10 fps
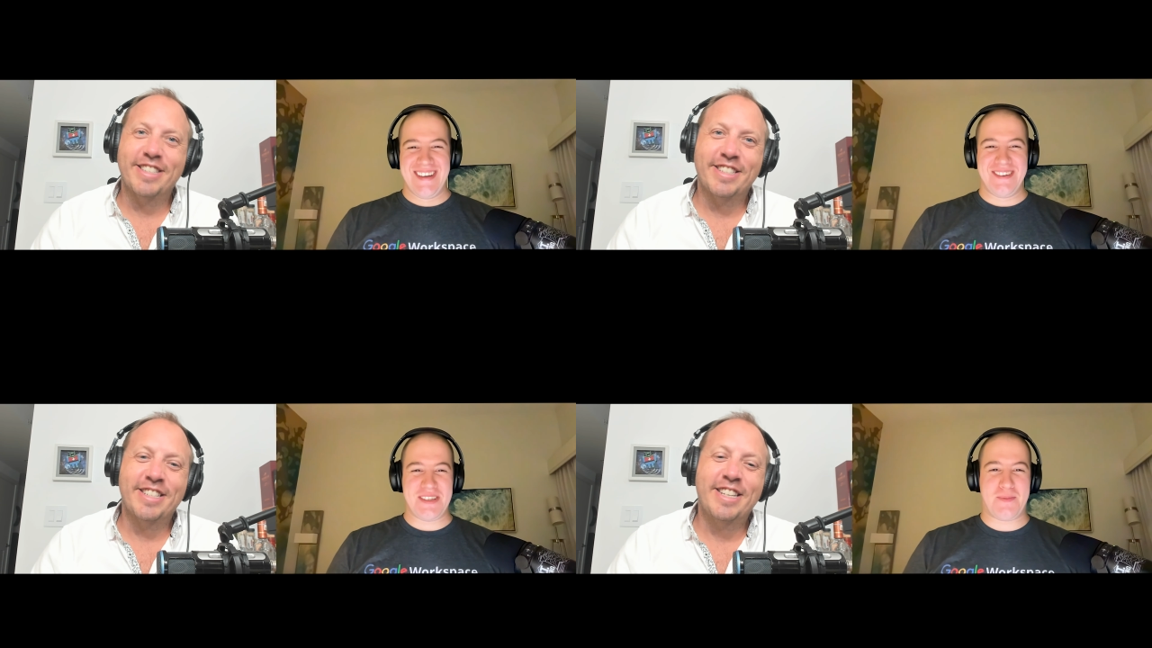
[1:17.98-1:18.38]

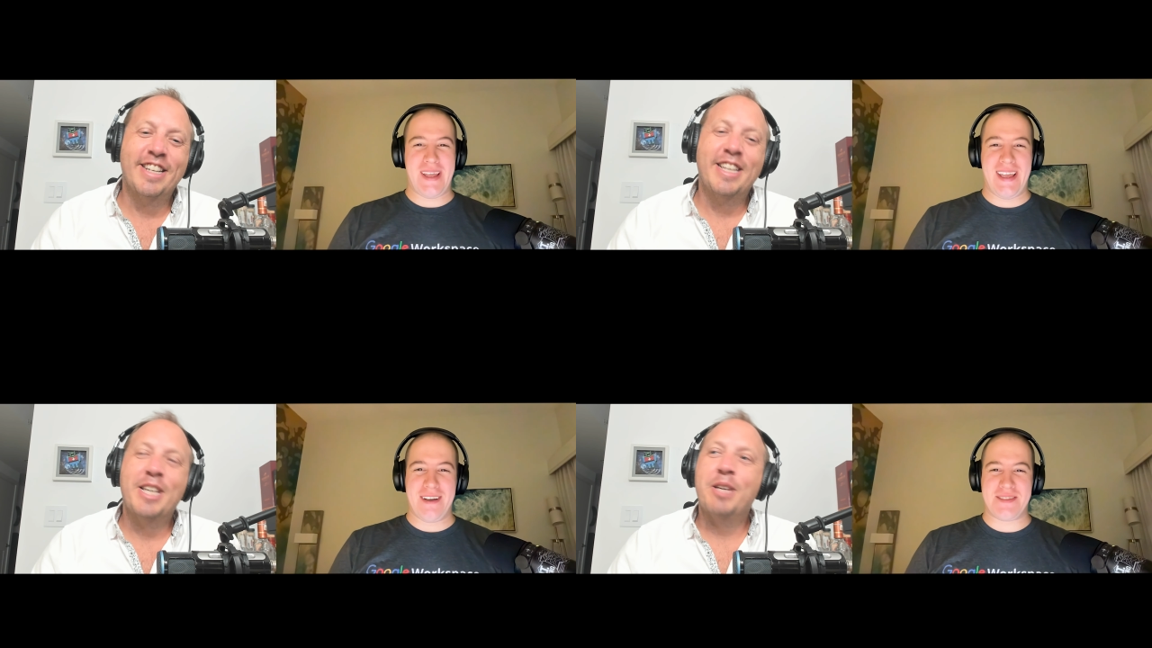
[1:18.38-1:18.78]
Speaker 1: well,
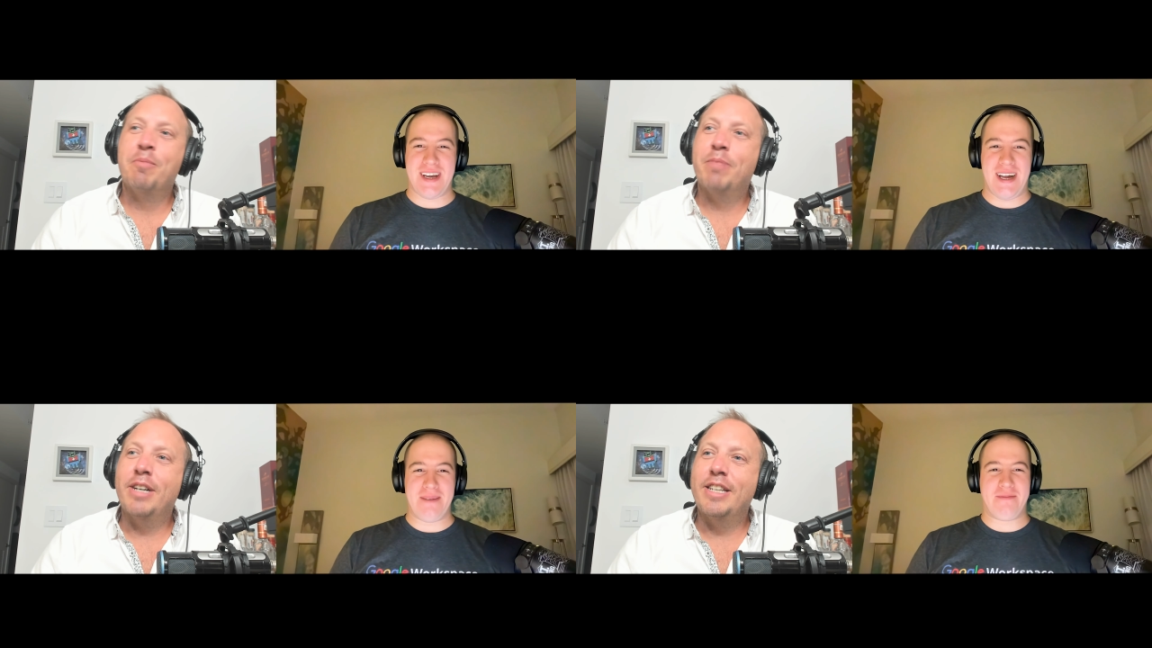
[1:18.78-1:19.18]
speaking of but,
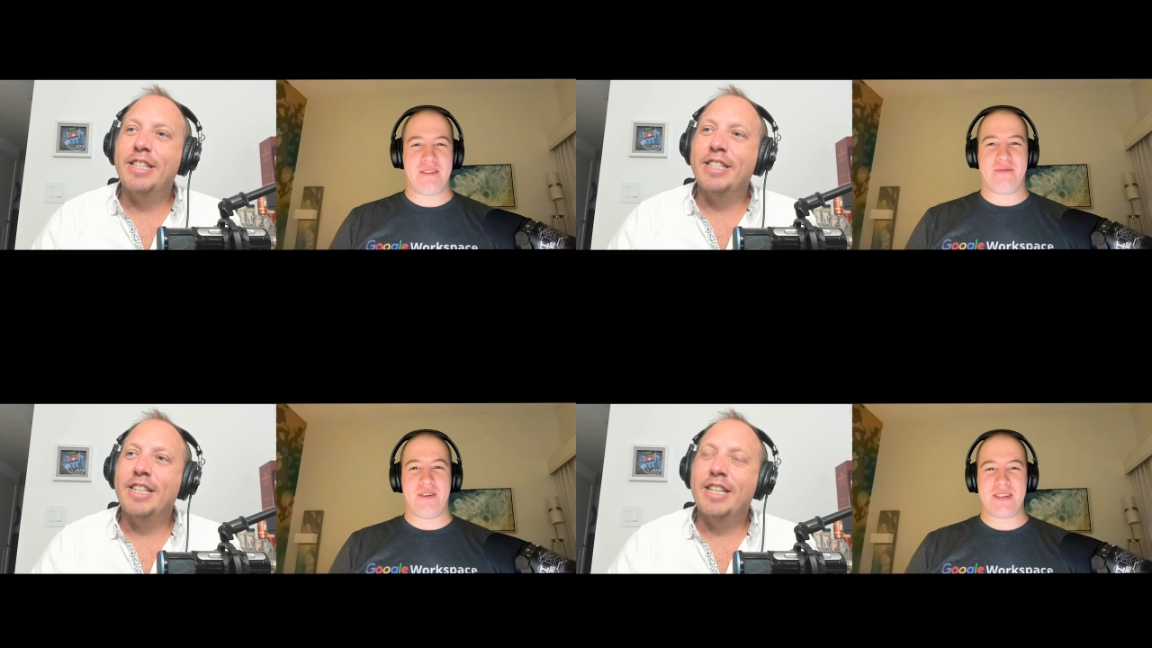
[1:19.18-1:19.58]
time,
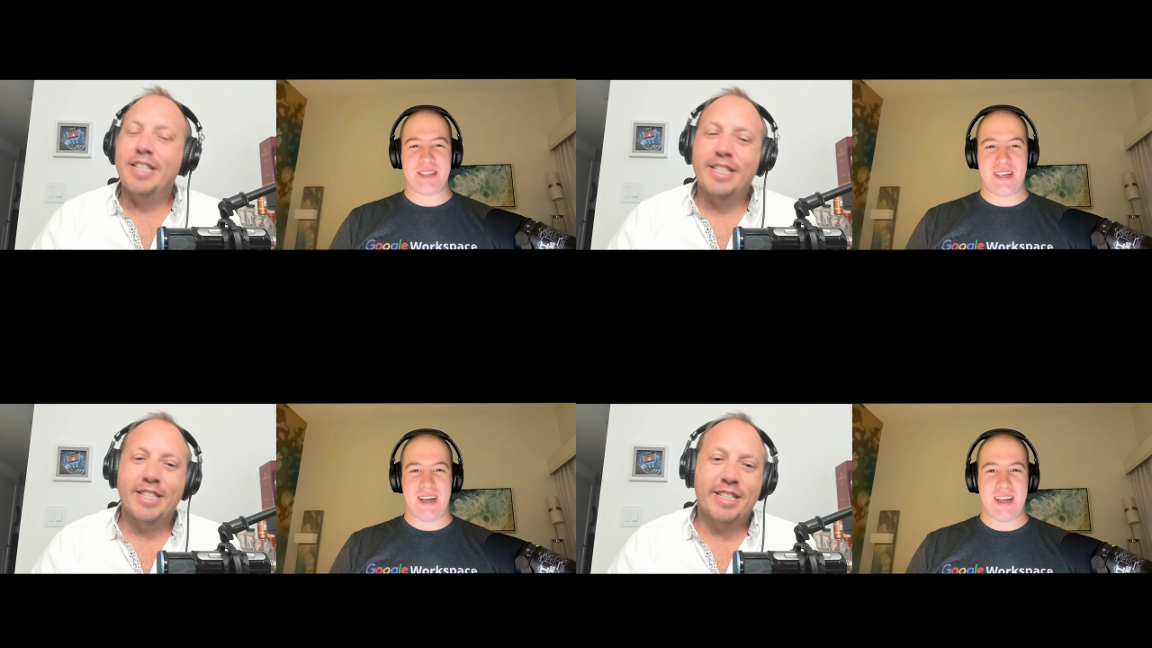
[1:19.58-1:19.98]
for the
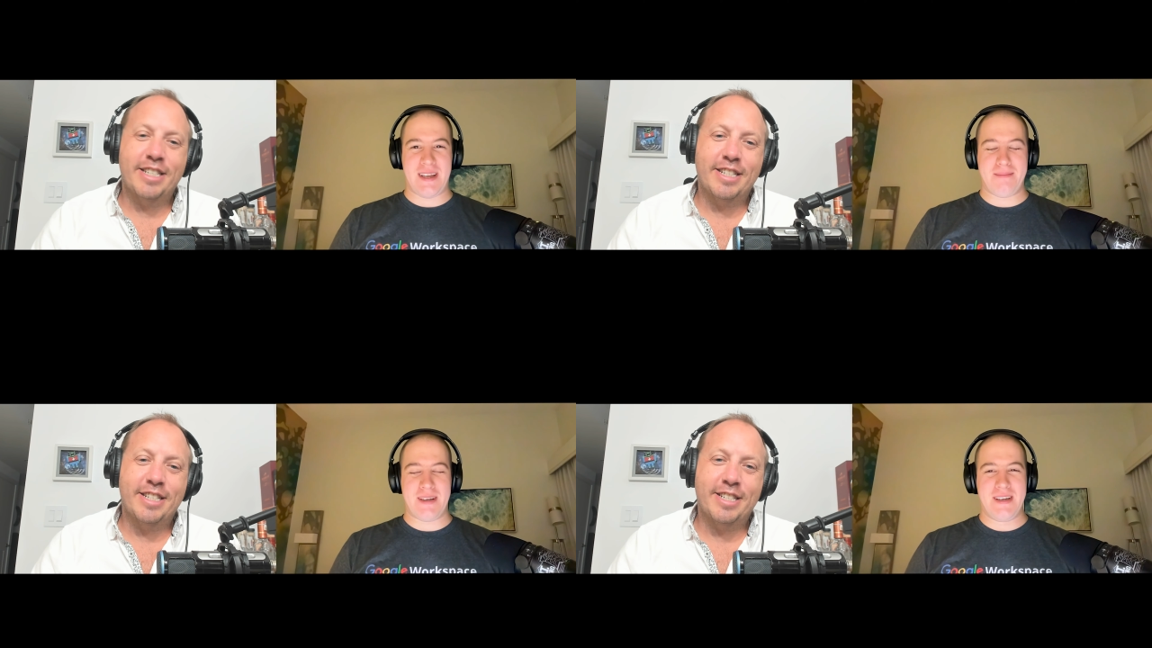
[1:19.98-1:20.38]
first
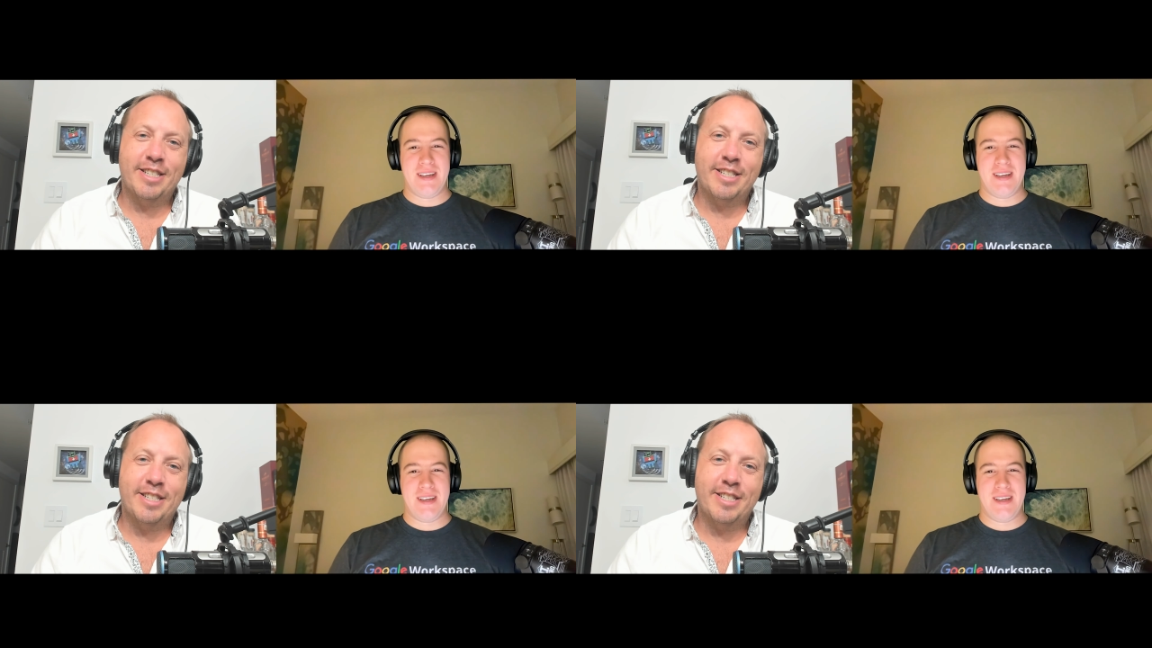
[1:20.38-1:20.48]
time,